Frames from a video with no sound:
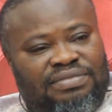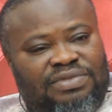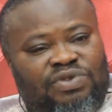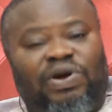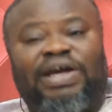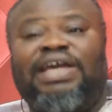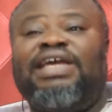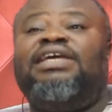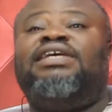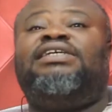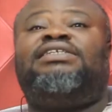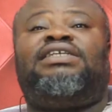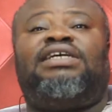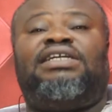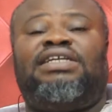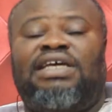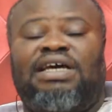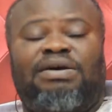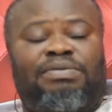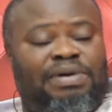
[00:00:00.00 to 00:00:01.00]
Why you said
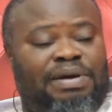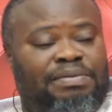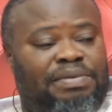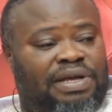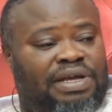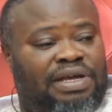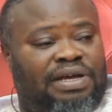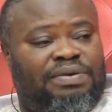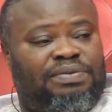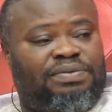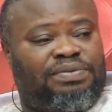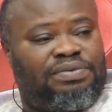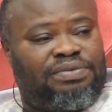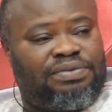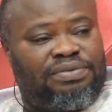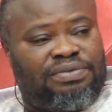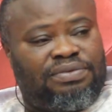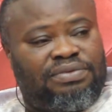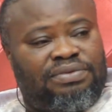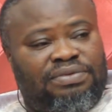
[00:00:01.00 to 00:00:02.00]
the baby here?
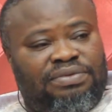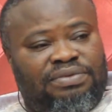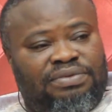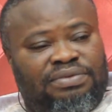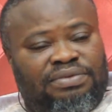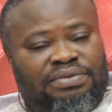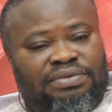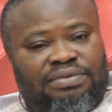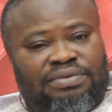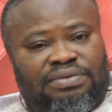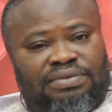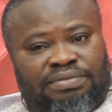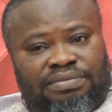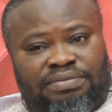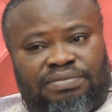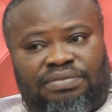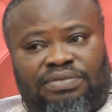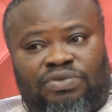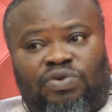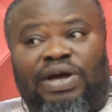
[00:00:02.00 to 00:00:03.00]

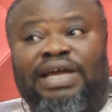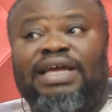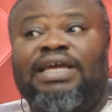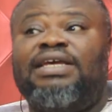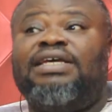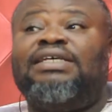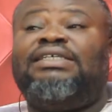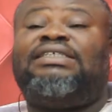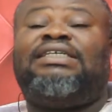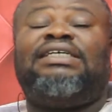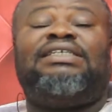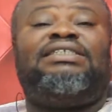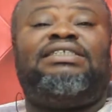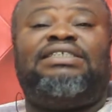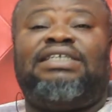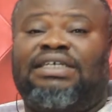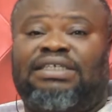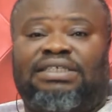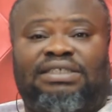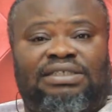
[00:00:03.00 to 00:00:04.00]
Why you said
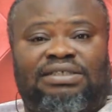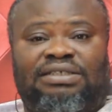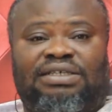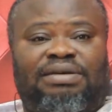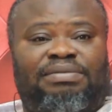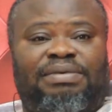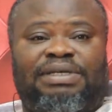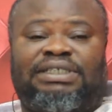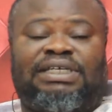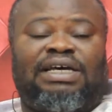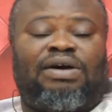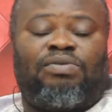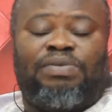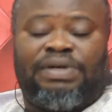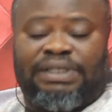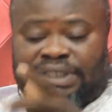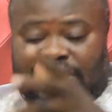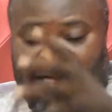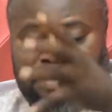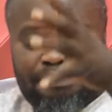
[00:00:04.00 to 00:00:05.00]
the we sa
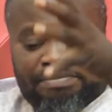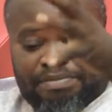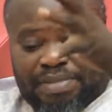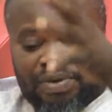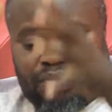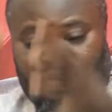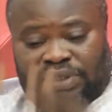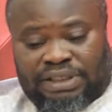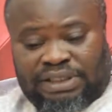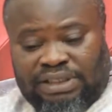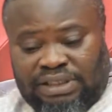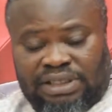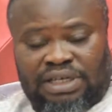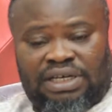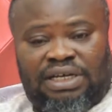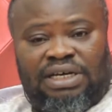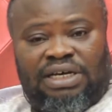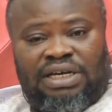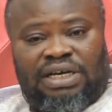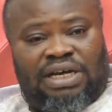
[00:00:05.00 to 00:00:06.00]
ba wochi.
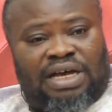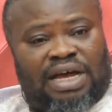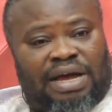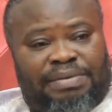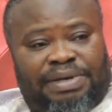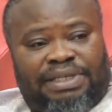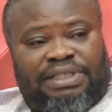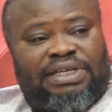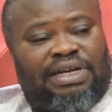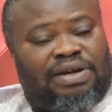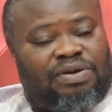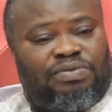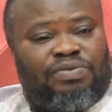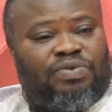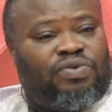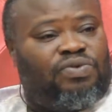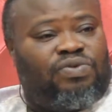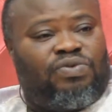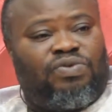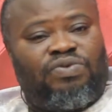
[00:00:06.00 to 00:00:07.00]
I bet now
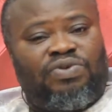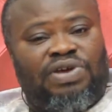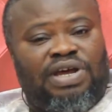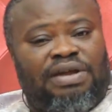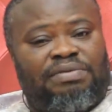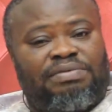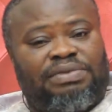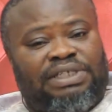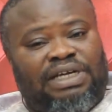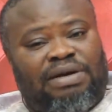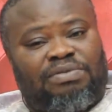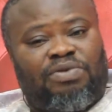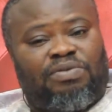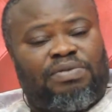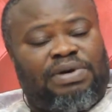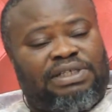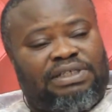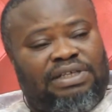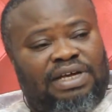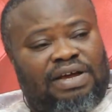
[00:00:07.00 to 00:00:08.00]
we are no
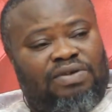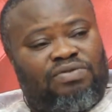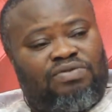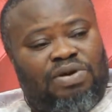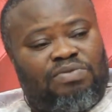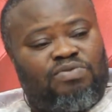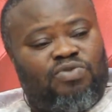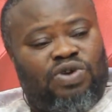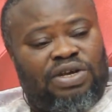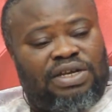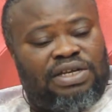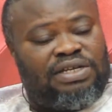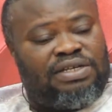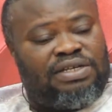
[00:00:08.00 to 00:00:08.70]
chance and one word.